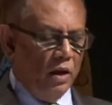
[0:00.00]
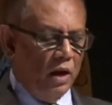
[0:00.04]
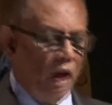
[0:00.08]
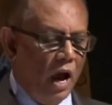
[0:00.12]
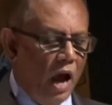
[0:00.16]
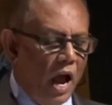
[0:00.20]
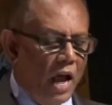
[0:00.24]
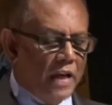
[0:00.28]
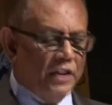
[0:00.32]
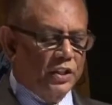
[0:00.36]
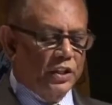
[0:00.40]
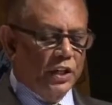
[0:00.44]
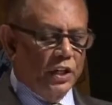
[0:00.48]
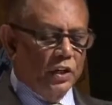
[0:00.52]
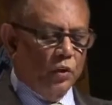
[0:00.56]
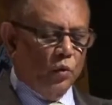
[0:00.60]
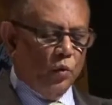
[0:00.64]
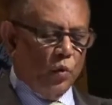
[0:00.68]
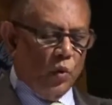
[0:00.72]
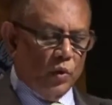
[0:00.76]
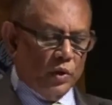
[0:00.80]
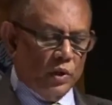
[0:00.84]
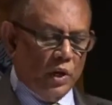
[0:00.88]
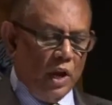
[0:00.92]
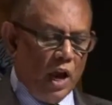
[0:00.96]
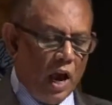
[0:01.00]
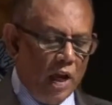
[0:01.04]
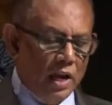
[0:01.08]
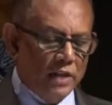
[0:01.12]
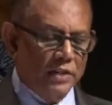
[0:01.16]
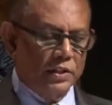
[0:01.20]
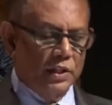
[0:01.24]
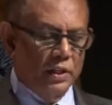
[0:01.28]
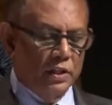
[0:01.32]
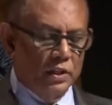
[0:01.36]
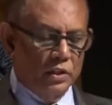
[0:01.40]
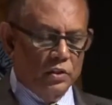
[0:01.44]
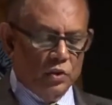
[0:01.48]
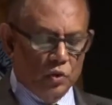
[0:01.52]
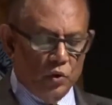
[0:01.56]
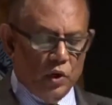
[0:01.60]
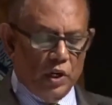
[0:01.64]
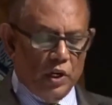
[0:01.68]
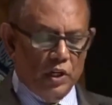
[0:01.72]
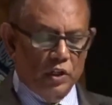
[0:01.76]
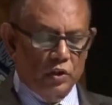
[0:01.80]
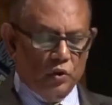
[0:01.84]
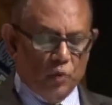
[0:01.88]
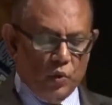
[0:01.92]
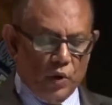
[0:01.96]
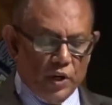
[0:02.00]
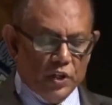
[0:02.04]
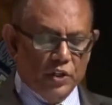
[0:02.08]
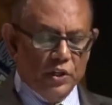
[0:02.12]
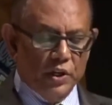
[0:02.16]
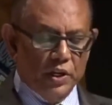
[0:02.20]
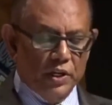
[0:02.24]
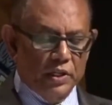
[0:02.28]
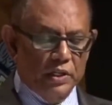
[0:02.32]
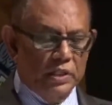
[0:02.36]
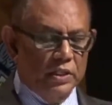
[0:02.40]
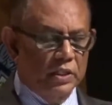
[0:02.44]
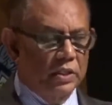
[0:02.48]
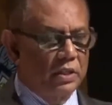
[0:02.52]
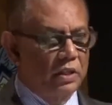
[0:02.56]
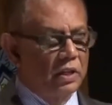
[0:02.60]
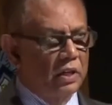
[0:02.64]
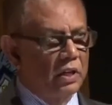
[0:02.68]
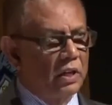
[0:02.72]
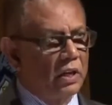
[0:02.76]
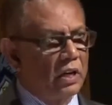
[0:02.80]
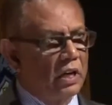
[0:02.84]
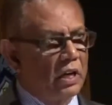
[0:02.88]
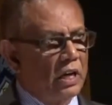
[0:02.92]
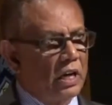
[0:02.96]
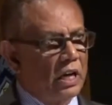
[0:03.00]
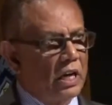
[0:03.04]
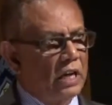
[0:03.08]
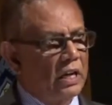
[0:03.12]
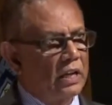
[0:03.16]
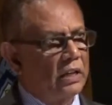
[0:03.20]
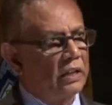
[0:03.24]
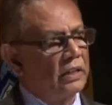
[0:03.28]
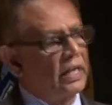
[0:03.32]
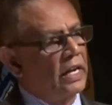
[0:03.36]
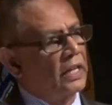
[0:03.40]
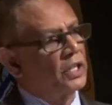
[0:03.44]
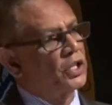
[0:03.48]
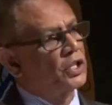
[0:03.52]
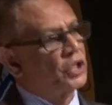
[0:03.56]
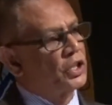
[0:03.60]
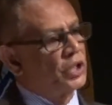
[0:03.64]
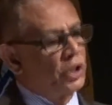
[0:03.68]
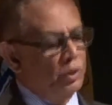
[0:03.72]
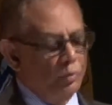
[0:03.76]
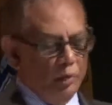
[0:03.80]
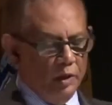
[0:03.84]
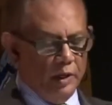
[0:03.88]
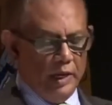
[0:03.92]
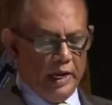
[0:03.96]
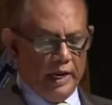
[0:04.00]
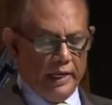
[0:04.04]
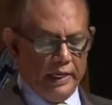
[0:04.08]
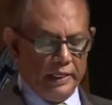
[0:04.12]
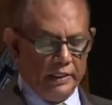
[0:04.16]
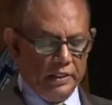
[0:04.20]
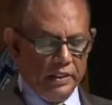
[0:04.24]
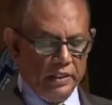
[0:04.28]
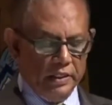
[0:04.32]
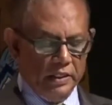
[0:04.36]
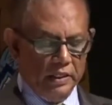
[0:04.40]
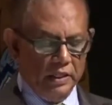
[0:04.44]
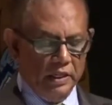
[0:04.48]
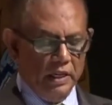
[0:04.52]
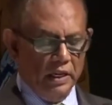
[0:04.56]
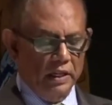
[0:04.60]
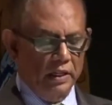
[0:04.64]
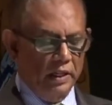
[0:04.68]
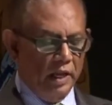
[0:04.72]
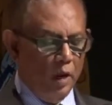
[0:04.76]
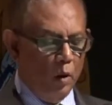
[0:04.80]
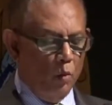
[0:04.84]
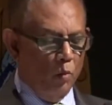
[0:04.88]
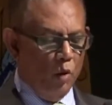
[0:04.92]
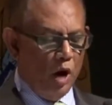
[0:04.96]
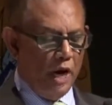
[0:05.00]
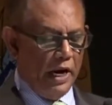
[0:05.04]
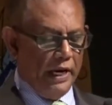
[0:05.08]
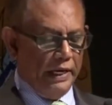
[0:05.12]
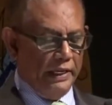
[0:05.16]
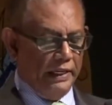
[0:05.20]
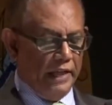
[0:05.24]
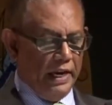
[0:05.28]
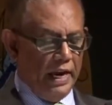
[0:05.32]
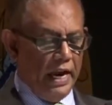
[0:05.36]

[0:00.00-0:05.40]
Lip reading: Asking students questions that stimulates their mind